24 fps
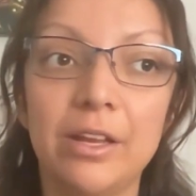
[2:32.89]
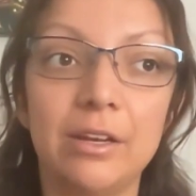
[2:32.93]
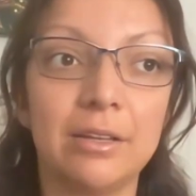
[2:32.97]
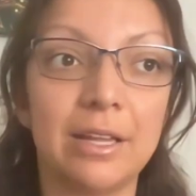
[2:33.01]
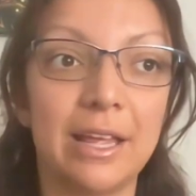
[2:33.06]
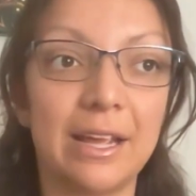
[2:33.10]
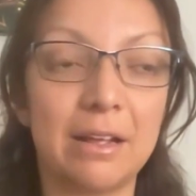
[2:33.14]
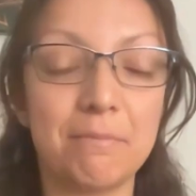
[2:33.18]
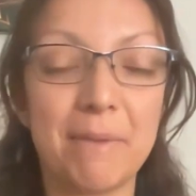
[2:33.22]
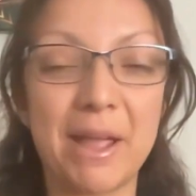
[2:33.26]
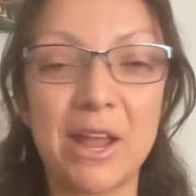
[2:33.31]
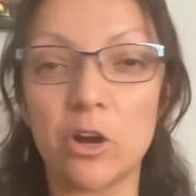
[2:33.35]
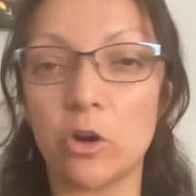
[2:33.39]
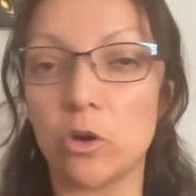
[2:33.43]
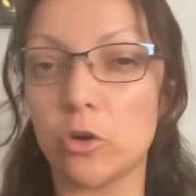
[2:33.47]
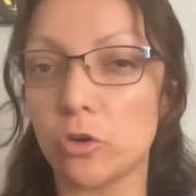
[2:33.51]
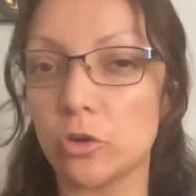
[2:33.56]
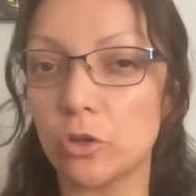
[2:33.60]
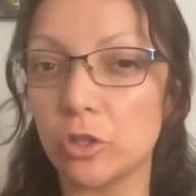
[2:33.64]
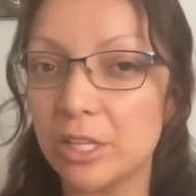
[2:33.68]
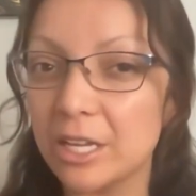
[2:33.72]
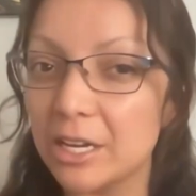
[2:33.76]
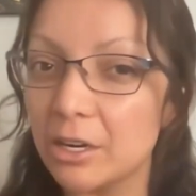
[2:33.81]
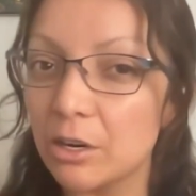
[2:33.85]
In like my
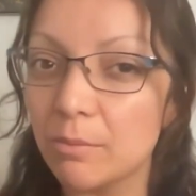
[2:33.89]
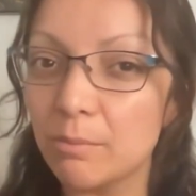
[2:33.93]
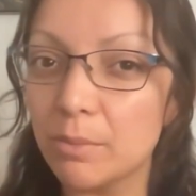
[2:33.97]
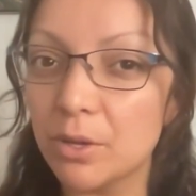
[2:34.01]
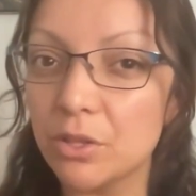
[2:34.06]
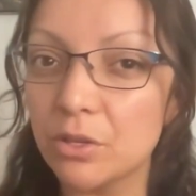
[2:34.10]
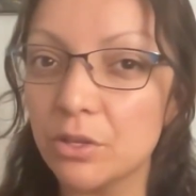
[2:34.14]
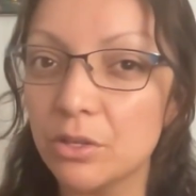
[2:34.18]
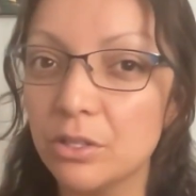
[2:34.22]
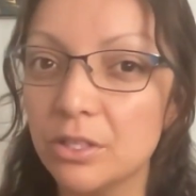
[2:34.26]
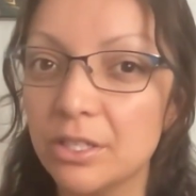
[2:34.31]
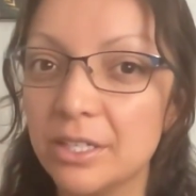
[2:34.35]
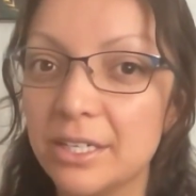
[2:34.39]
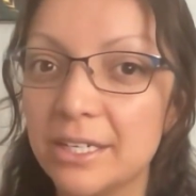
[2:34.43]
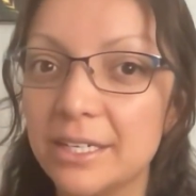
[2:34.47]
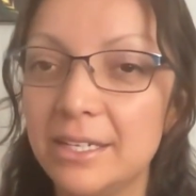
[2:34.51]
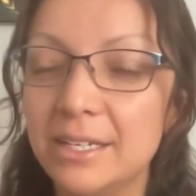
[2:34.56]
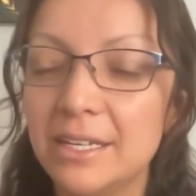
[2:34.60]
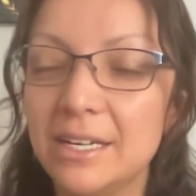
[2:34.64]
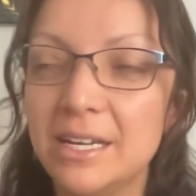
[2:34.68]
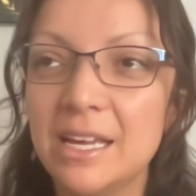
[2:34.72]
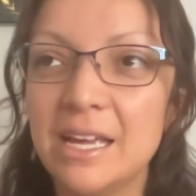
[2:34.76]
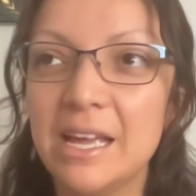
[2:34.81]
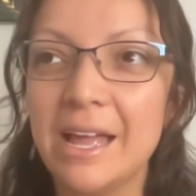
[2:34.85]
earlier motherhood,